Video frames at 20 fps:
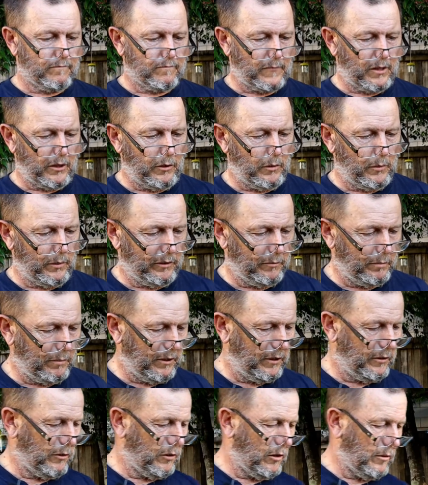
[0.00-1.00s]

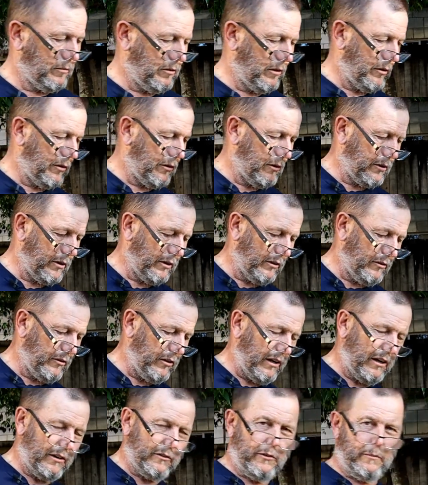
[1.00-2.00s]
USB type so that I can charge the